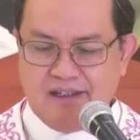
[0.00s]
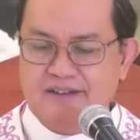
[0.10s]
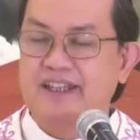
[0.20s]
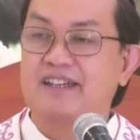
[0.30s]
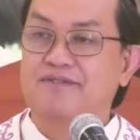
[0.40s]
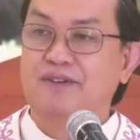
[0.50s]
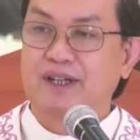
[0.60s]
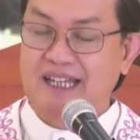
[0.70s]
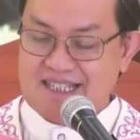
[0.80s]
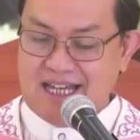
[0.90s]
Think, for
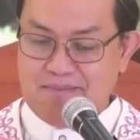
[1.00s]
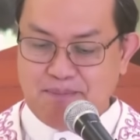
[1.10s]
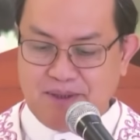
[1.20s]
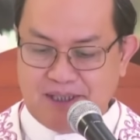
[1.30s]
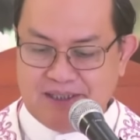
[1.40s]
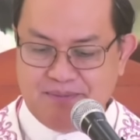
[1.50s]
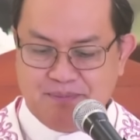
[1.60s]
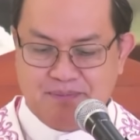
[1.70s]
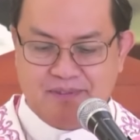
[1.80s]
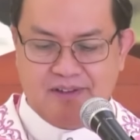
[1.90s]
example,
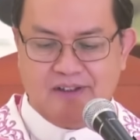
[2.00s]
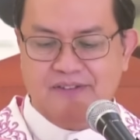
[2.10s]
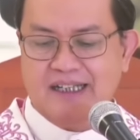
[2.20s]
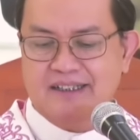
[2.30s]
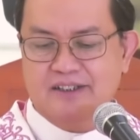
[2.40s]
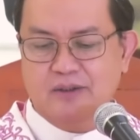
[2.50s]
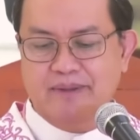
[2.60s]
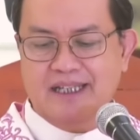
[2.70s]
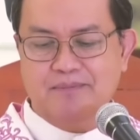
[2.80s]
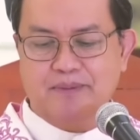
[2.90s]
of other
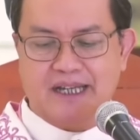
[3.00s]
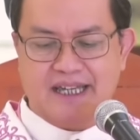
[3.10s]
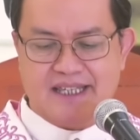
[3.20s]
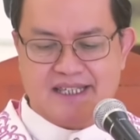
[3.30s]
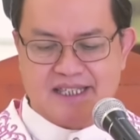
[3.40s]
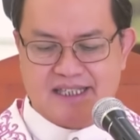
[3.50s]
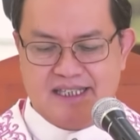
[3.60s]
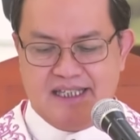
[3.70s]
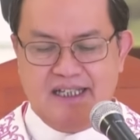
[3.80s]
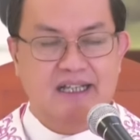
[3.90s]
Nobel
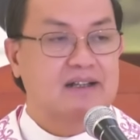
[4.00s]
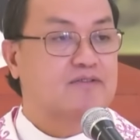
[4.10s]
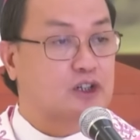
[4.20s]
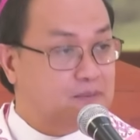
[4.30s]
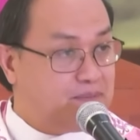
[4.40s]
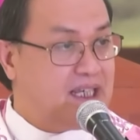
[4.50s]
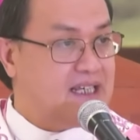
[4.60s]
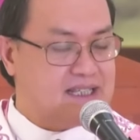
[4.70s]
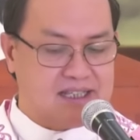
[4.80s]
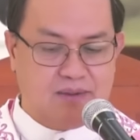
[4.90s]
Prize for
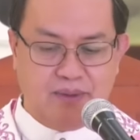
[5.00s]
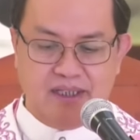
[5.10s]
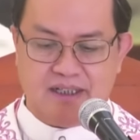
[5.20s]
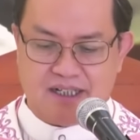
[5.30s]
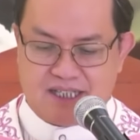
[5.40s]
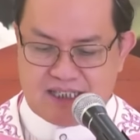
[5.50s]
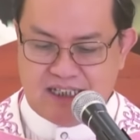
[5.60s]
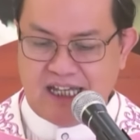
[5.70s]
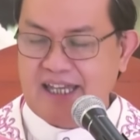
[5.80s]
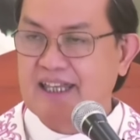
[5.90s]
Peace winners
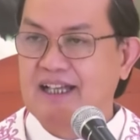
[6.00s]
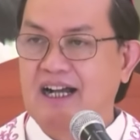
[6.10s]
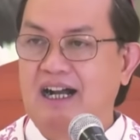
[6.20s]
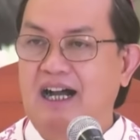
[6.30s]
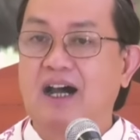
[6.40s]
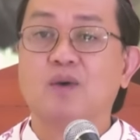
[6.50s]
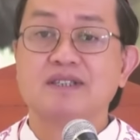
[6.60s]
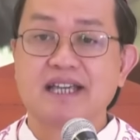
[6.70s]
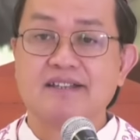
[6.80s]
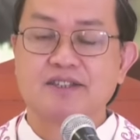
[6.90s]
like Aung
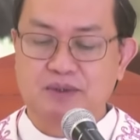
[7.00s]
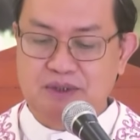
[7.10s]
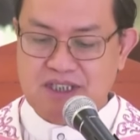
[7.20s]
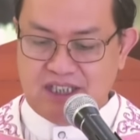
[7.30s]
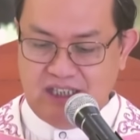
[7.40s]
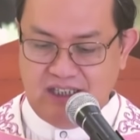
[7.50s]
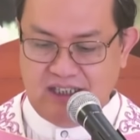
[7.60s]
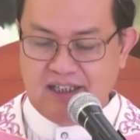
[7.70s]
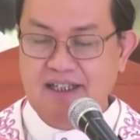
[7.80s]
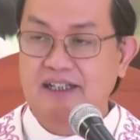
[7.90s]
San Suu
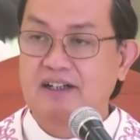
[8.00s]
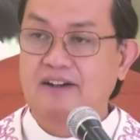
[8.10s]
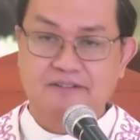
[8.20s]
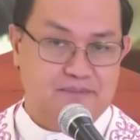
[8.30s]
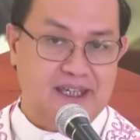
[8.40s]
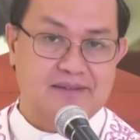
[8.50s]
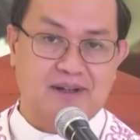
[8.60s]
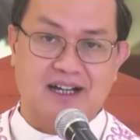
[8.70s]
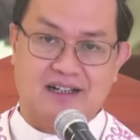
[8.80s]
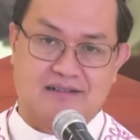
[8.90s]
Kyi of
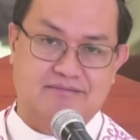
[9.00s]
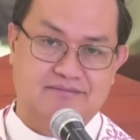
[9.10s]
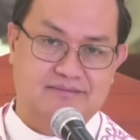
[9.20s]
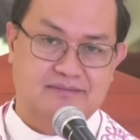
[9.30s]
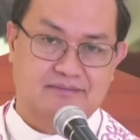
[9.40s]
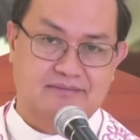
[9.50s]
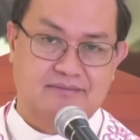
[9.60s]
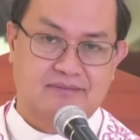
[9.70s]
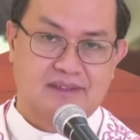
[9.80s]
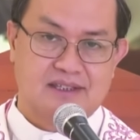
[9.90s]
Myanmar.
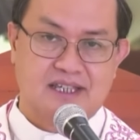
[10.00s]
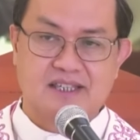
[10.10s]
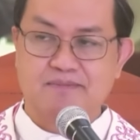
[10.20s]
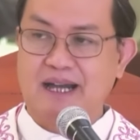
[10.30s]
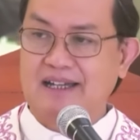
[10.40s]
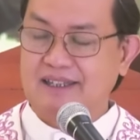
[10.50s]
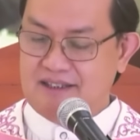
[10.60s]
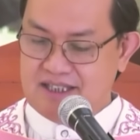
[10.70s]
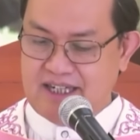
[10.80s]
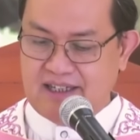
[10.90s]
She's back in
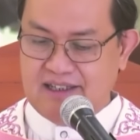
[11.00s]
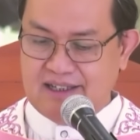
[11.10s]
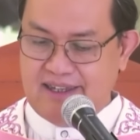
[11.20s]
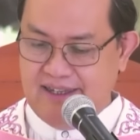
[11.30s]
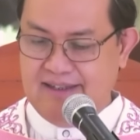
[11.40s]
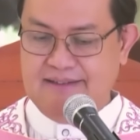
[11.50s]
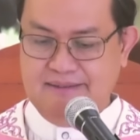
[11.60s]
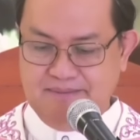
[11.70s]
jail again.